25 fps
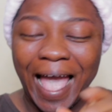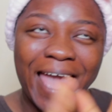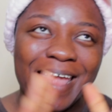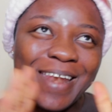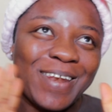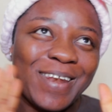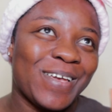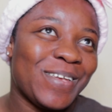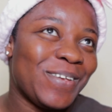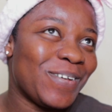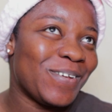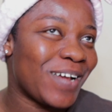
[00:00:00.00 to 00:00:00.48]
I
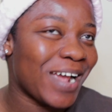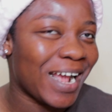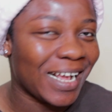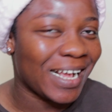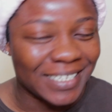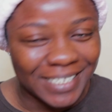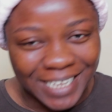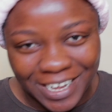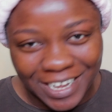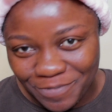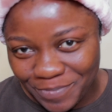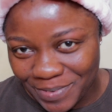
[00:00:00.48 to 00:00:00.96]
know you
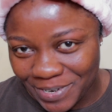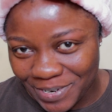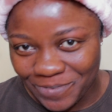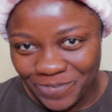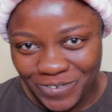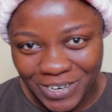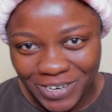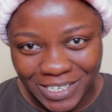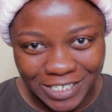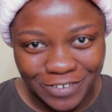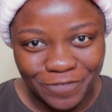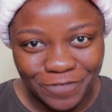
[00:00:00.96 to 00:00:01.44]
guys have been
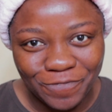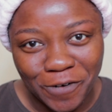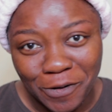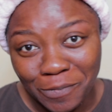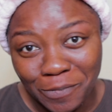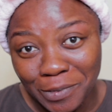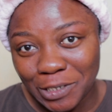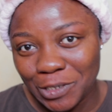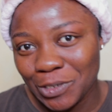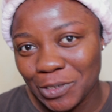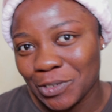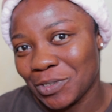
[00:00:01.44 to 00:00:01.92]
waiting for
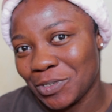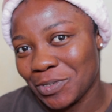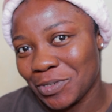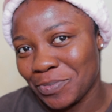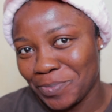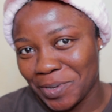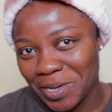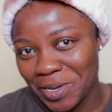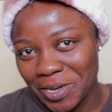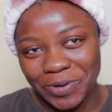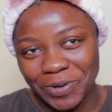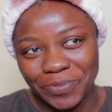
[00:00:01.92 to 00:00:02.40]
me to do
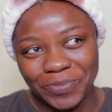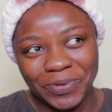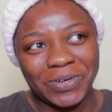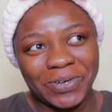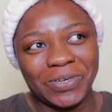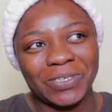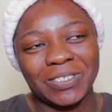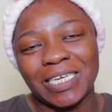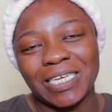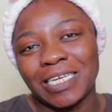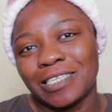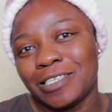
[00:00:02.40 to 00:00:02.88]
makeup
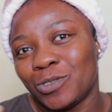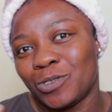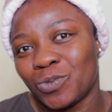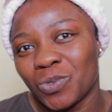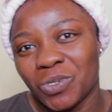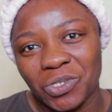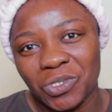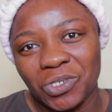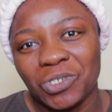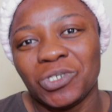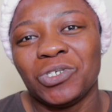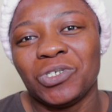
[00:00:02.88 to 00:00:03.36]
because that is
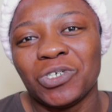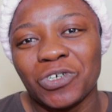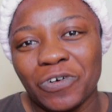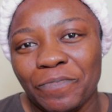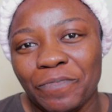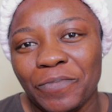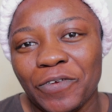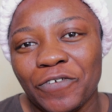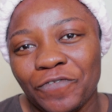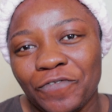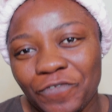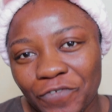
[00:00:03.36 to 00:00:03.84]
what you know
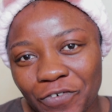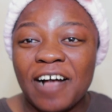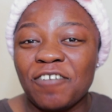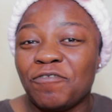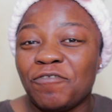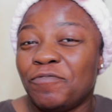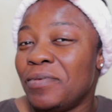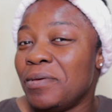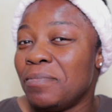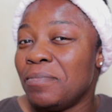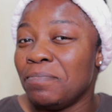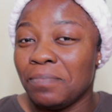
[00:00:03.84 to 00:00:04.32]
me for.
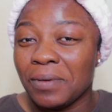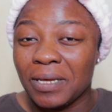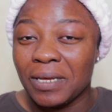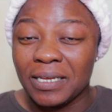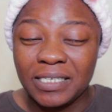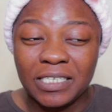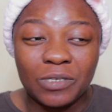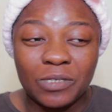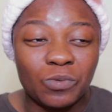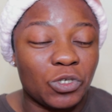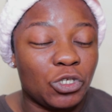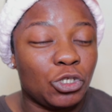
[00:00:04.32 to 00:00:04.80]
I've been
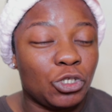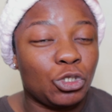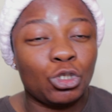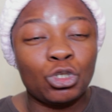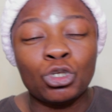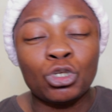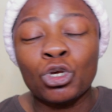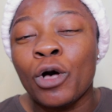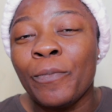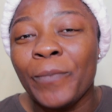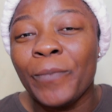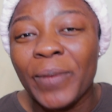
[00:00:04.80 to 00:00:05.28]
busy with
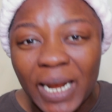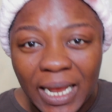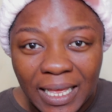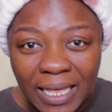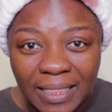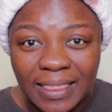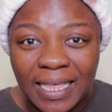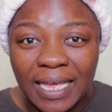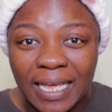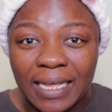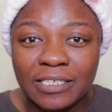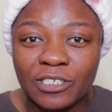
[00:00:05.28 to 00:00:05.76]
so many
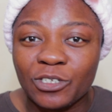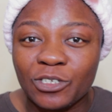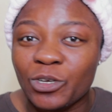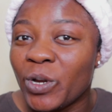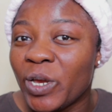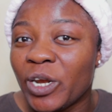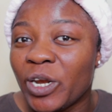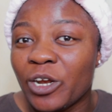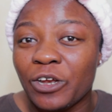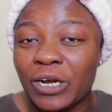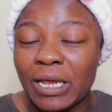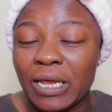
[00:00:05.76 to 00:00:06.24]
things
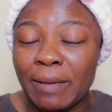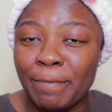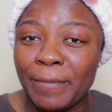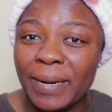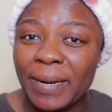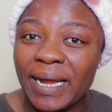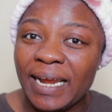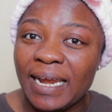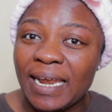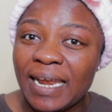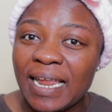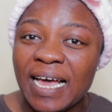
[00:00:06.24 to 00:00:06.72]
going on in
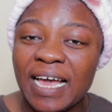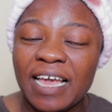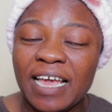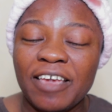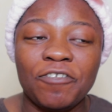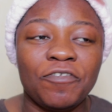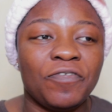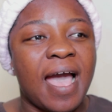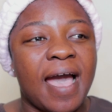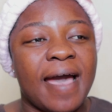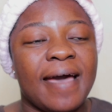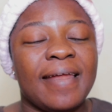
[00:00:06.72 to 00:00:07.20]
my
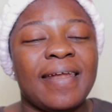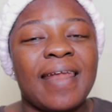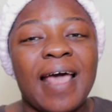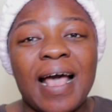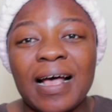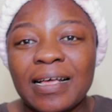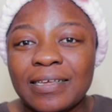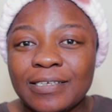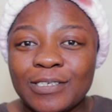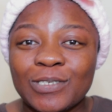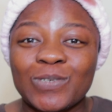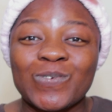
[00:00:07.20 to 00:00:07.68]
life and
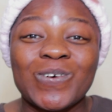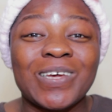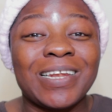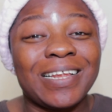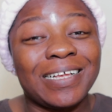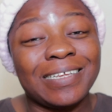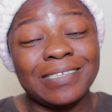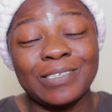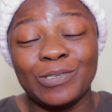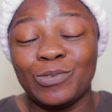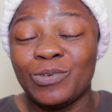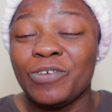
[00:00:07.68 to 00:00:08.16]
as well
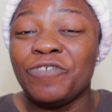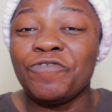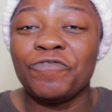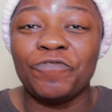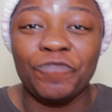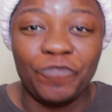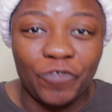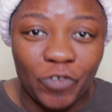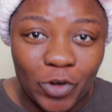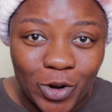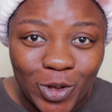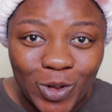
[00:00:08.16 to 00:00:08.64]
as doing
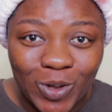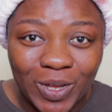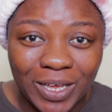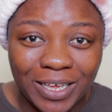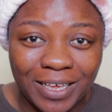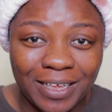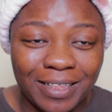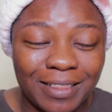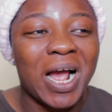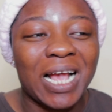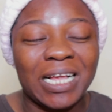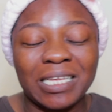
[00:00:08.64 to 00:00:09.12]
vlogging.